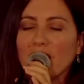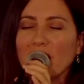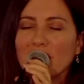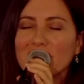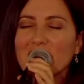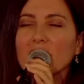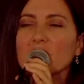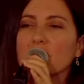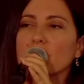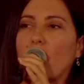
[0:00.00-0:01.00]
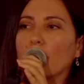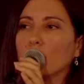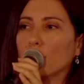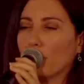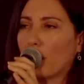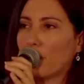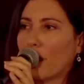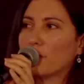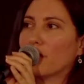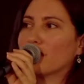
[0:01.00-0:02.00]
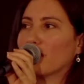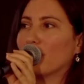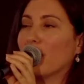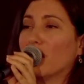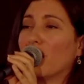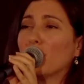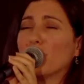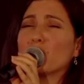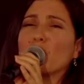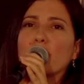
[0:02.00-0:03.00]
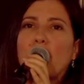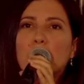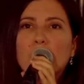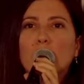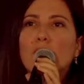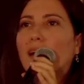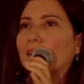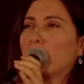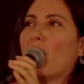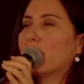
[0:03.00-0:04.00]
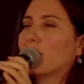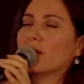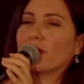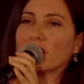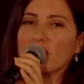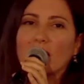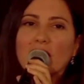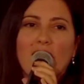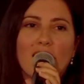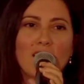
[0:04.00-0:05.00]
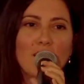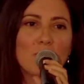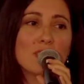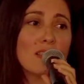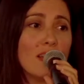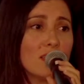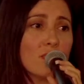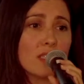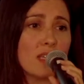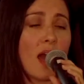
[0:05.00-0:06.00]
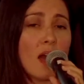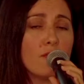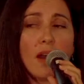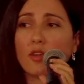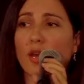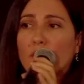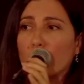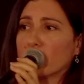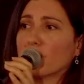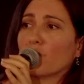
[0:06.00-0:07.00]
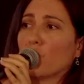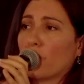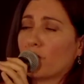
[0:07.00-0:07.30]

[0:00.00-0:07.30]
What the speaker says: it started to dilute, my pipeline started, and I don't want to talk about people like pipeline and things like that, because at the end of the day, I value every single one